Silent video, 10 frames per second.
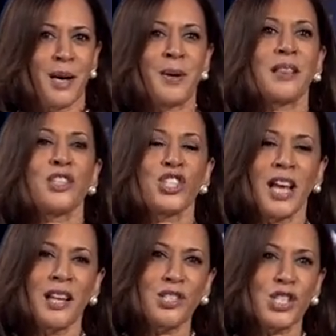about the
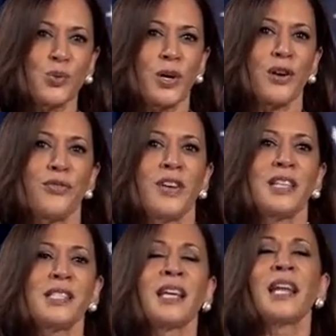challenges we are
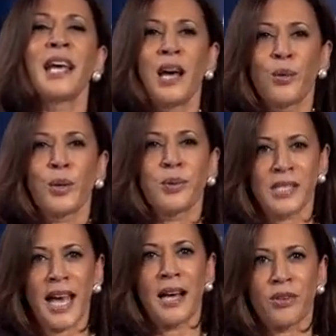facing and how we will
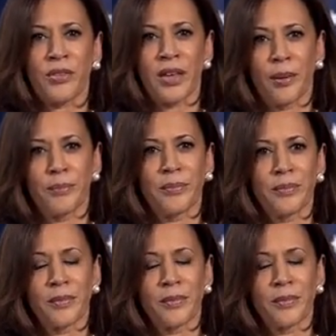tackle them,